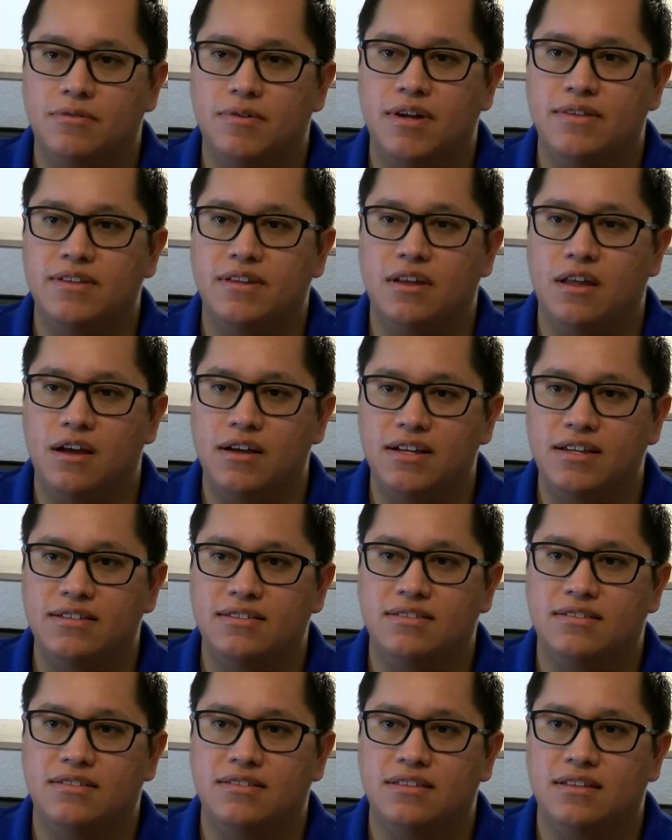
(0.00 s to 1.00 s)
around the
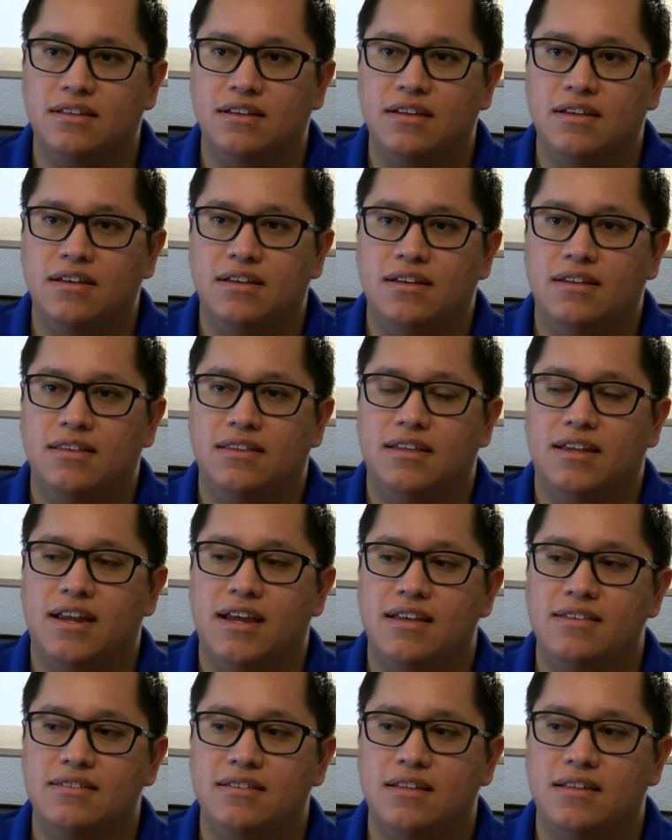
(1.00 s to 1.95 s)
longest, that has